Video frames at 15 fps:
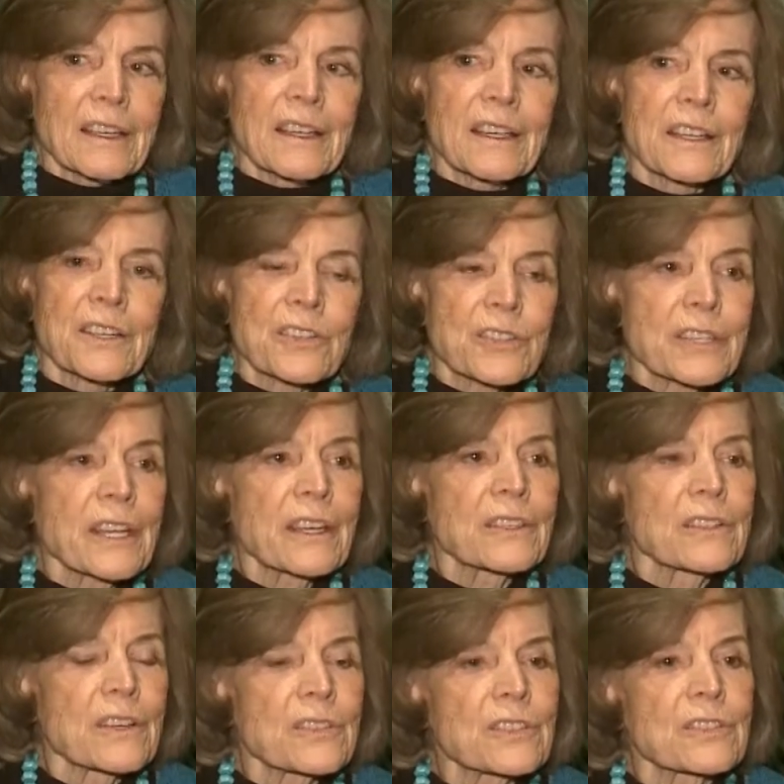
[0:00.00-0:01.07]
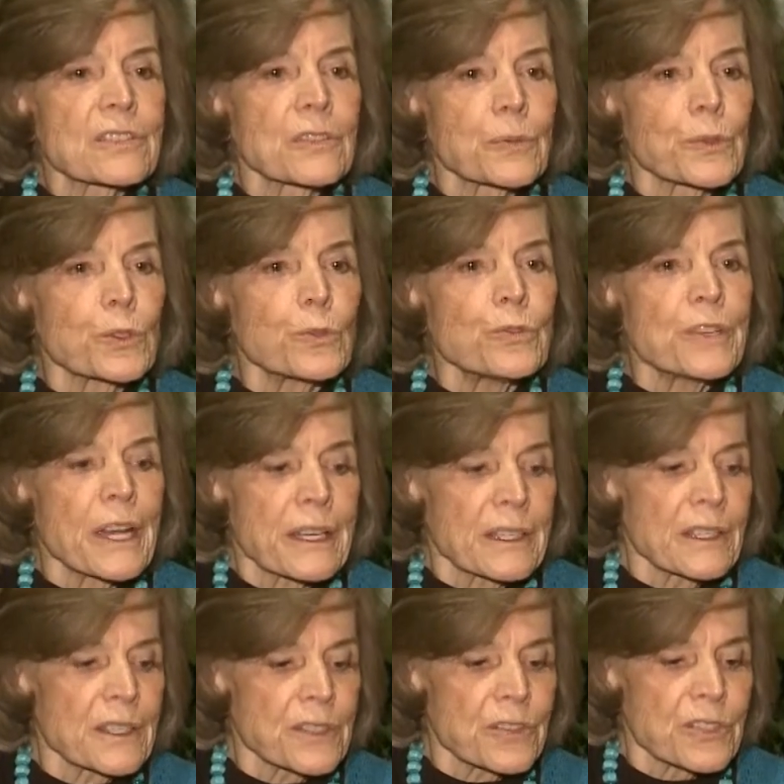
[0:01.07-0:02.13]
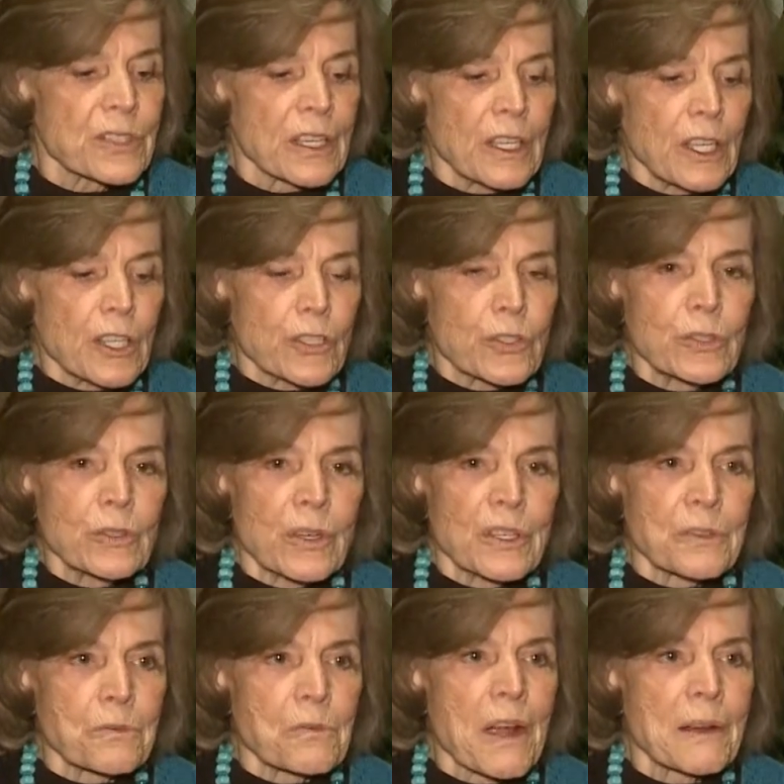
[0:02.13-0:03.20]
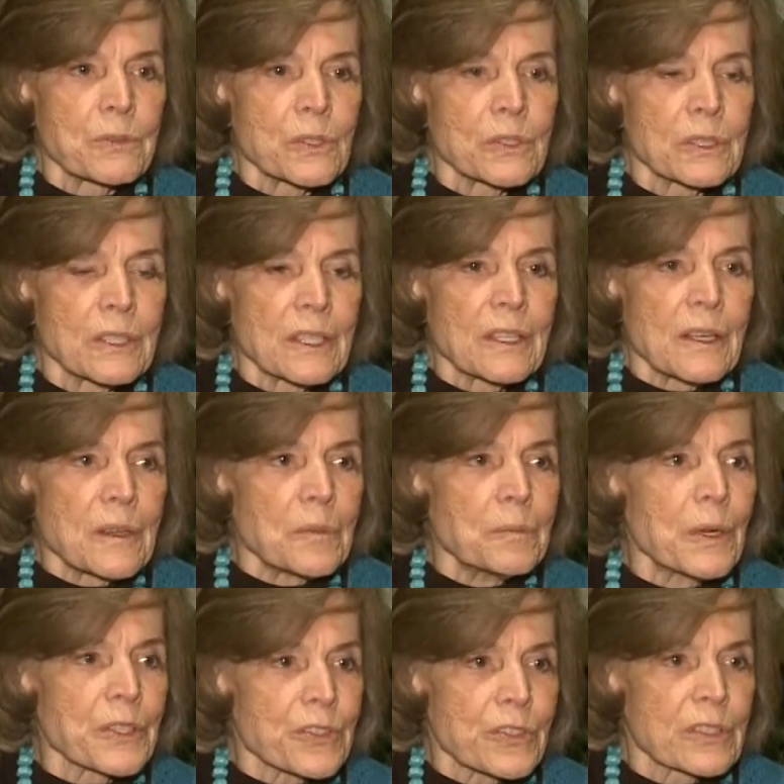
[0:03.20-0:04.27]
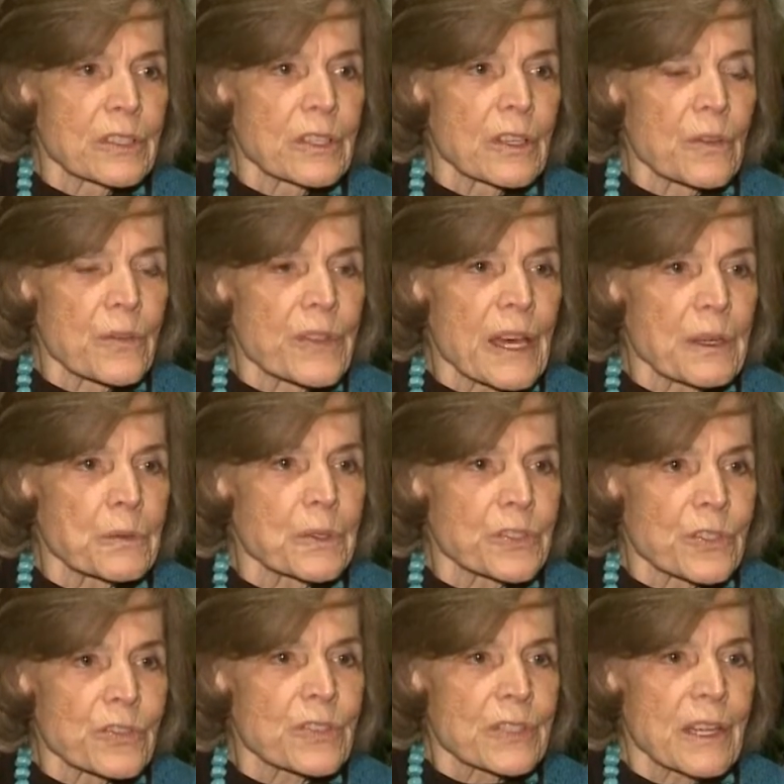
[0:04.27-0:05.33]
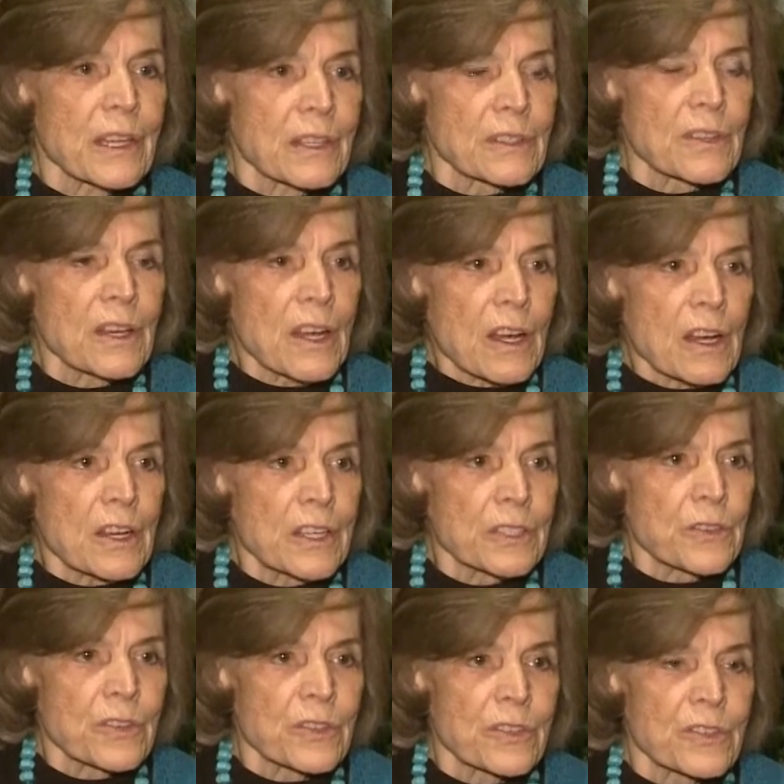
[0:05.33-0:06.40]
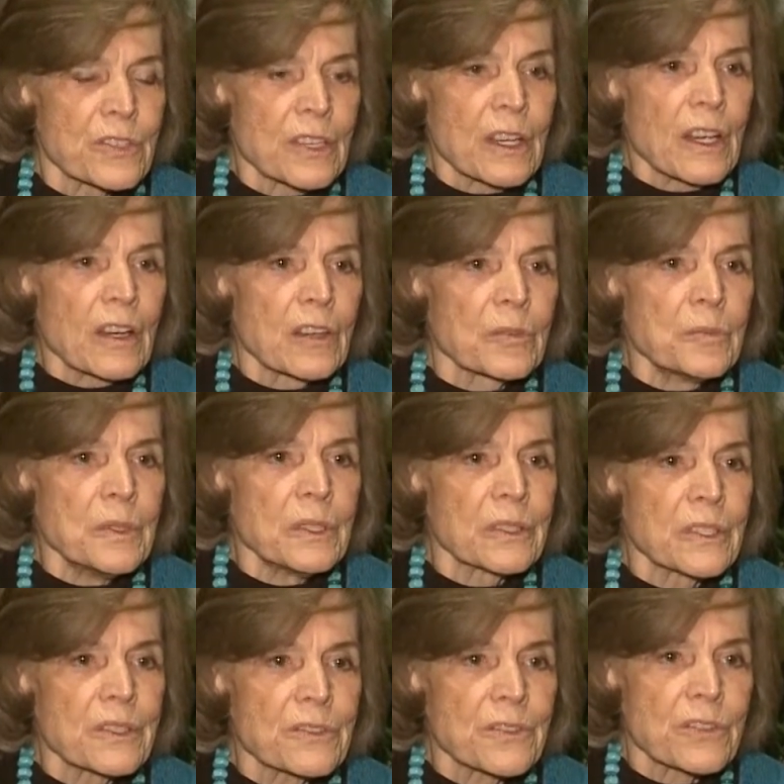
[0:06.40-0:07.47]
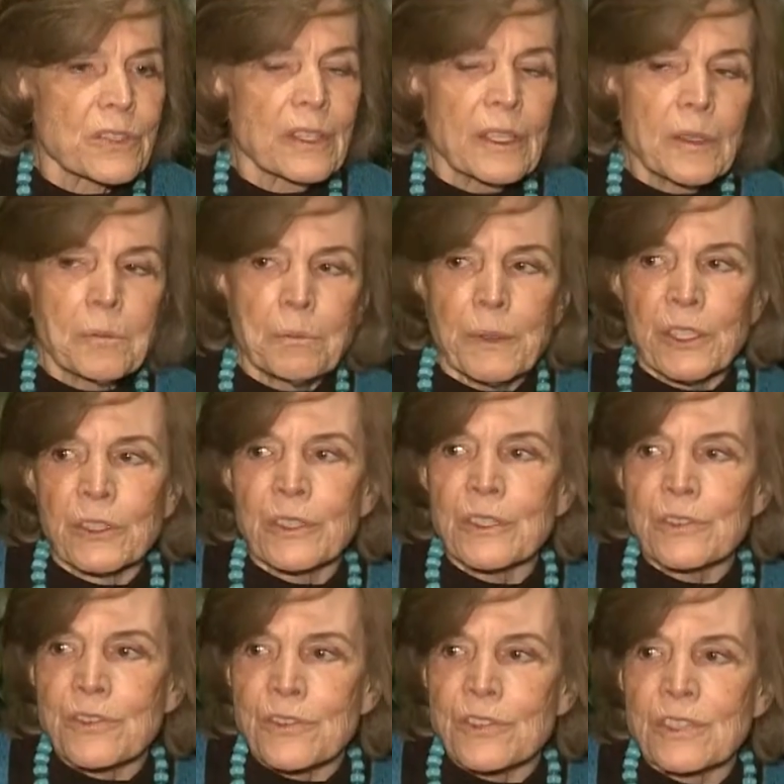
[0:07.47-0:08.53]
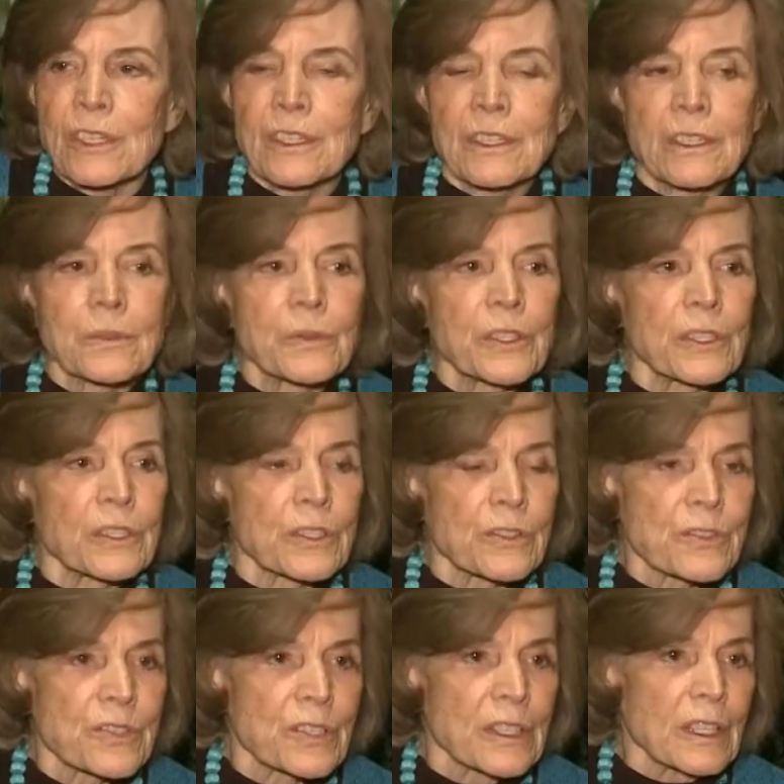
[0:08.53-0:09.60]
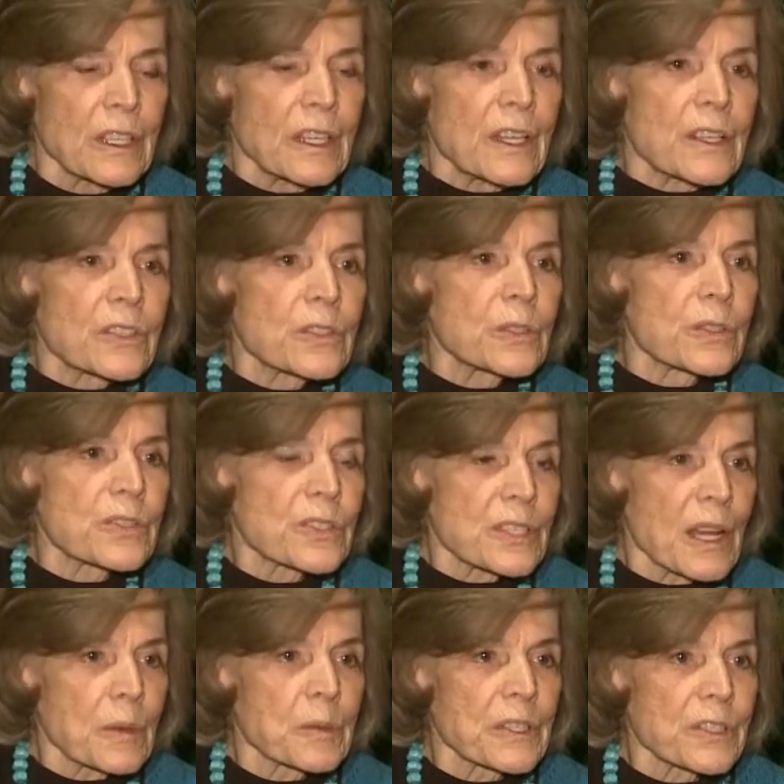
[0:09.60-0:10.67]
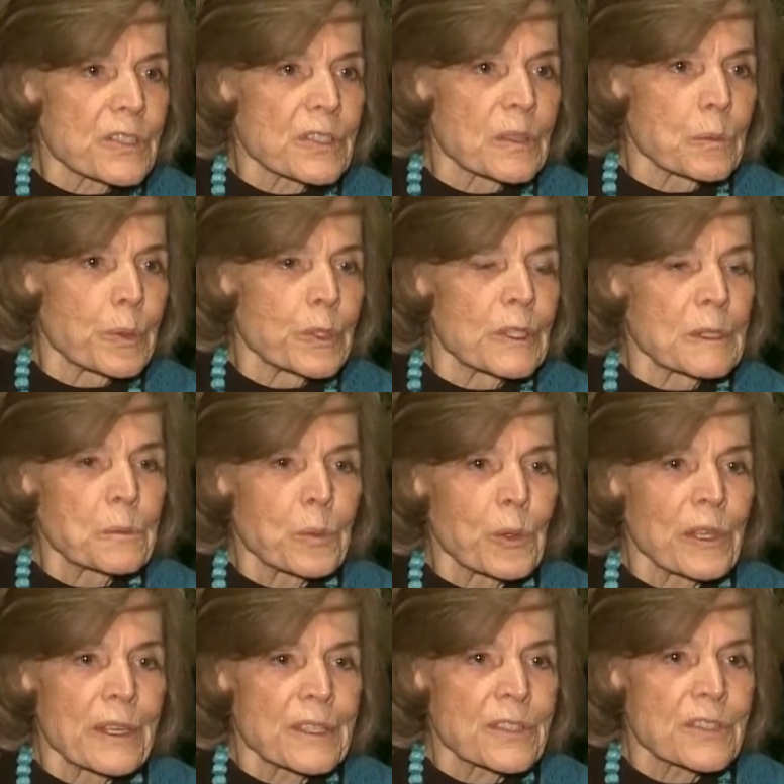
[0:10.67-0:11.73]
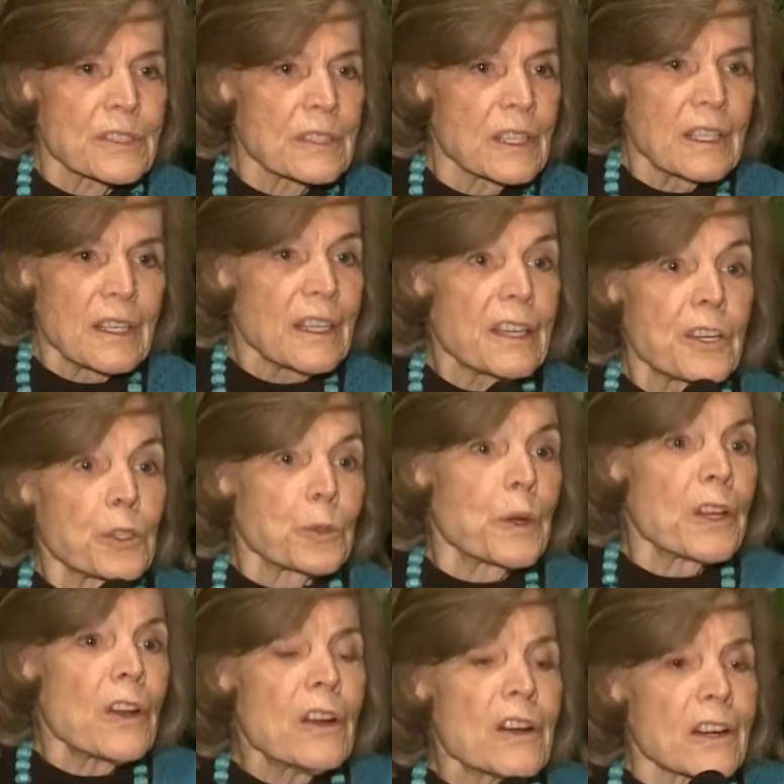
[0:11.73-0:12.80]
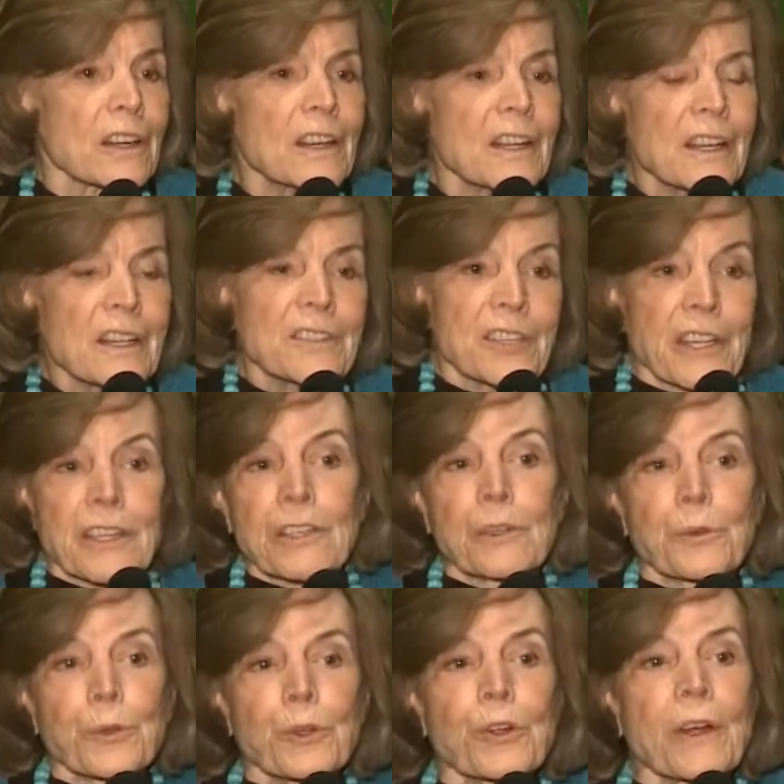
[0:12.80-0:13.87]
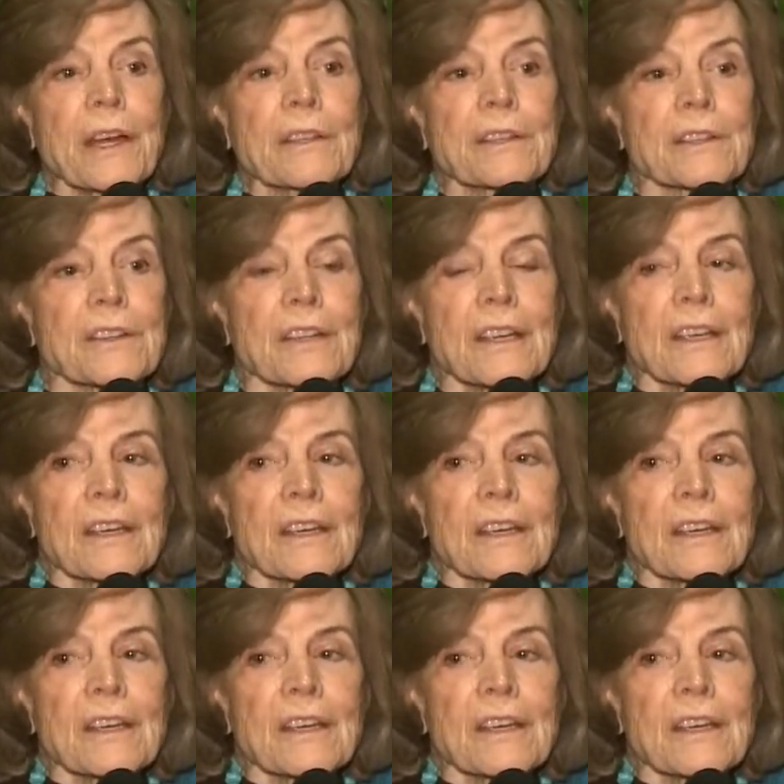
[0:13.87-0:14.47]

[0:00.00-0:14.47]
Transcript: It has taken us a few decades to unravel much of that which has taken hundreds of millions, billions of years to establish and put in place. And here we are, taking it for granted.